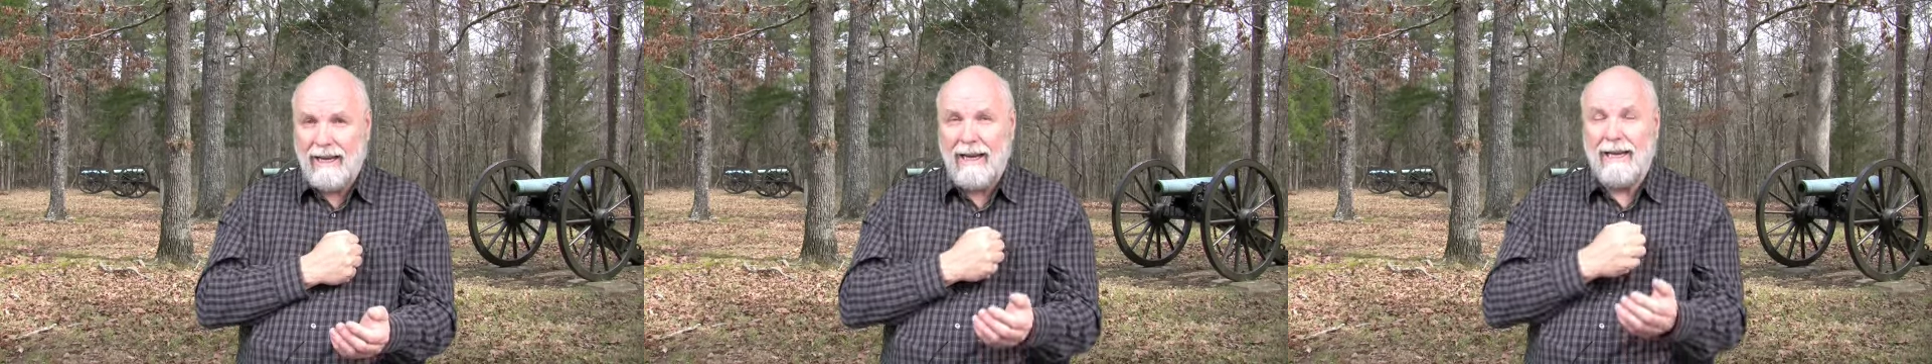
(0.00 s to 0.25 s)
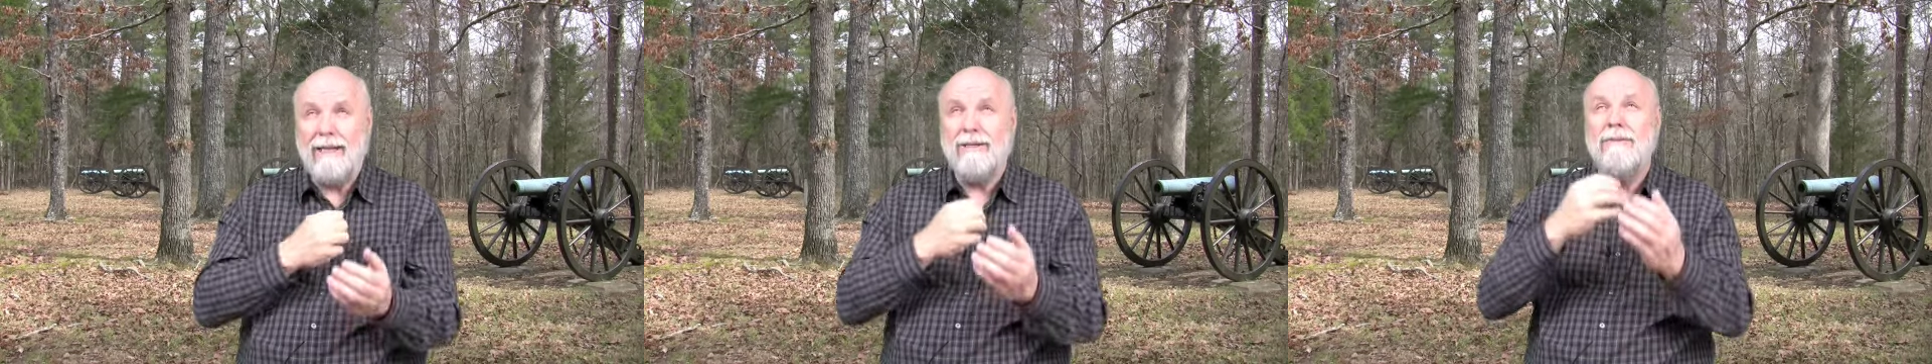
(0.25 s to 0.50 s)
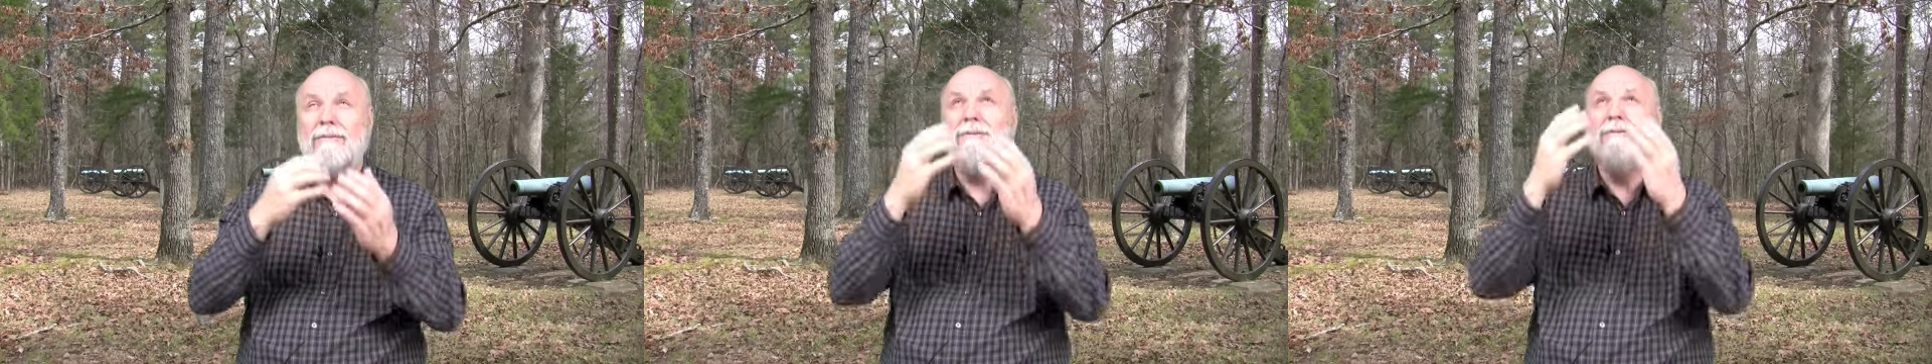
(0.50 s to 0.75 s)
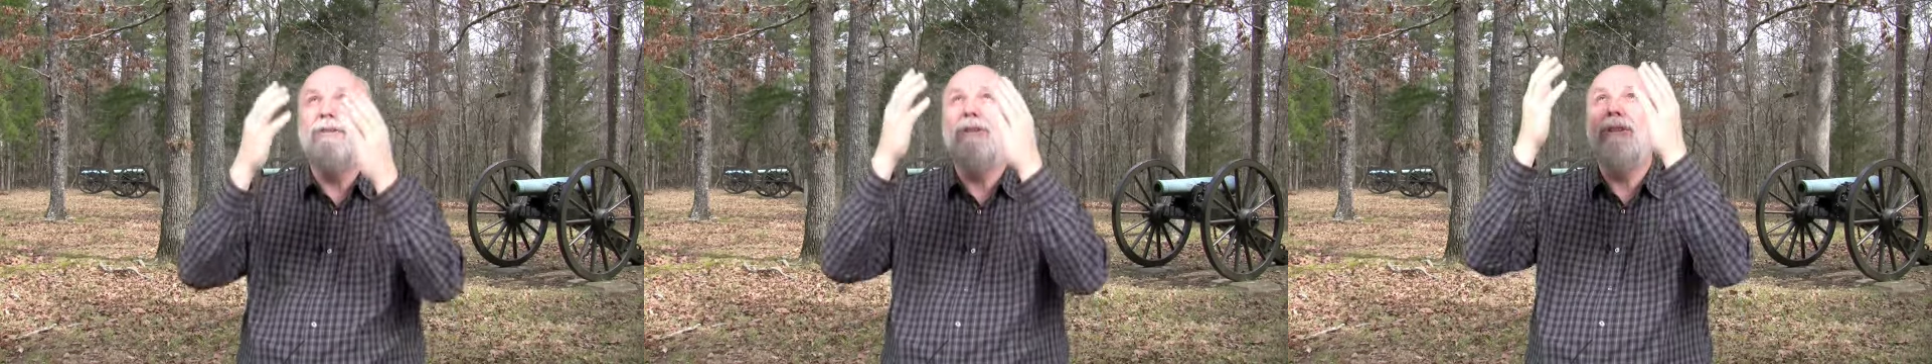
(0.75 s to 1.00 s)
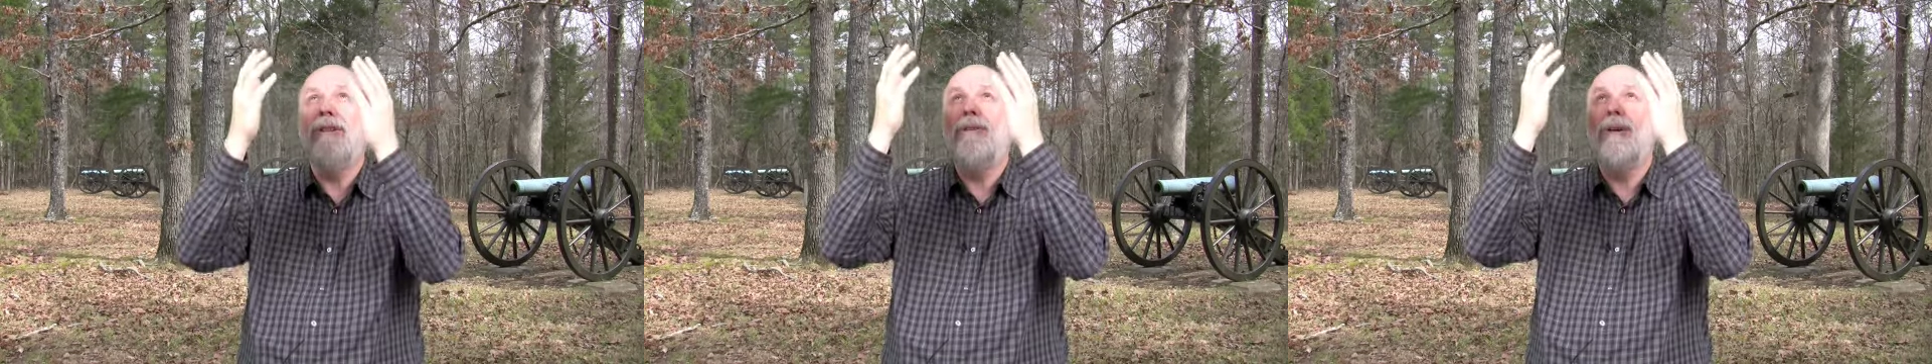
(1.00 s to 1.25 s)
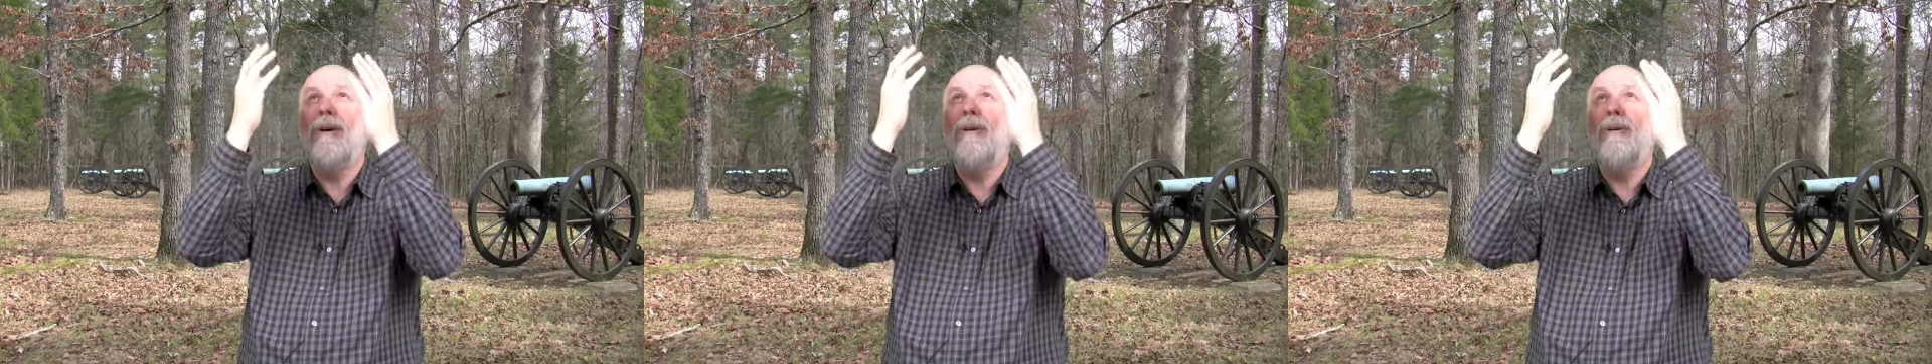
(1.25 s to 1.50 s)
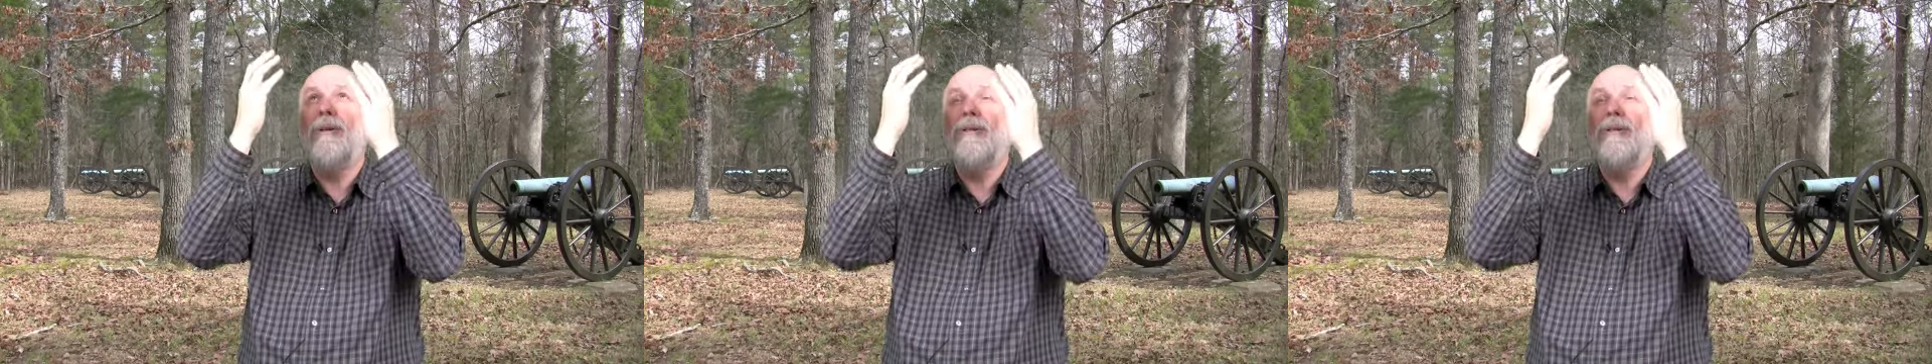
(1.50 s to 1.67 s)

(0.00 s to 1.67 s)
and he's full of the Holy